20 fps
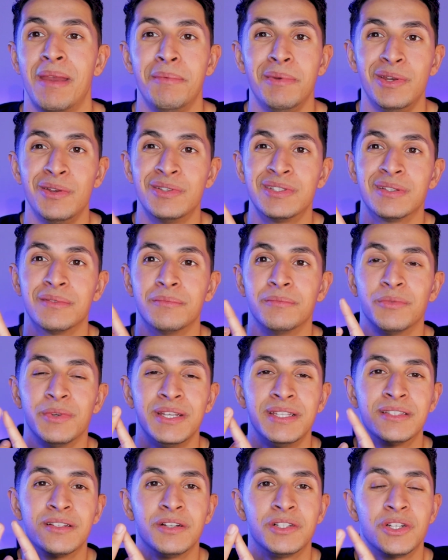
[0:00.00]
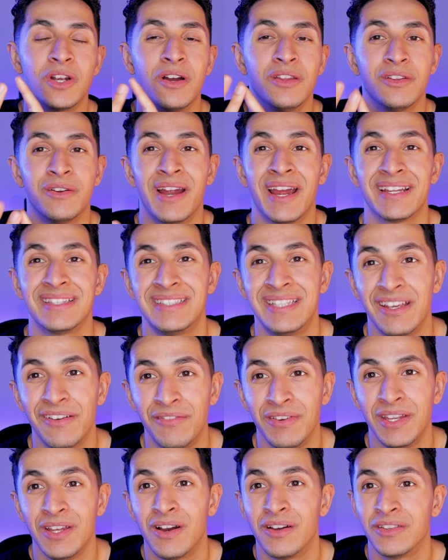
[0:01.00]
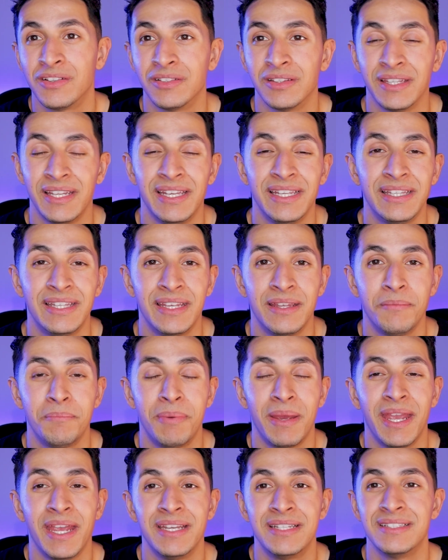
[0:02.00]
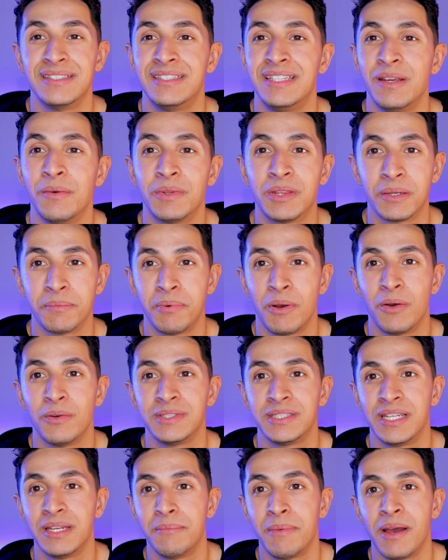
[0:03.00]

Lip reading: Maybe do some research on their activity on their LinkedIn page and see what they're posting